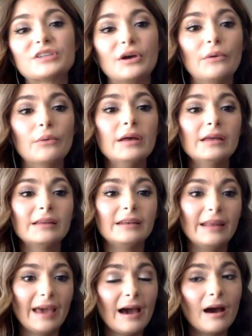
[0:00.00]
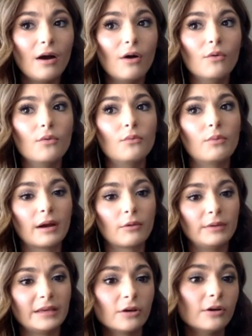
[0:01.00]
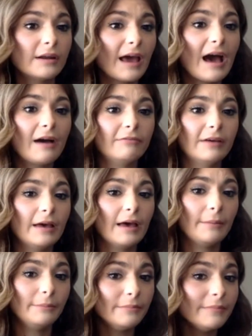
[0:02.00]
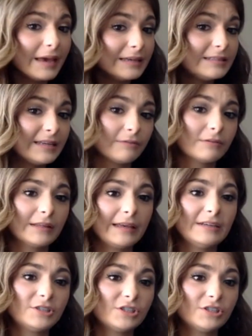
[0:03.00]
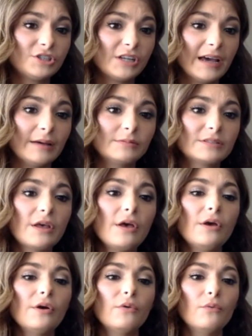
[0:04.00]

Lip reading: And so now, where we could have amazing relationships,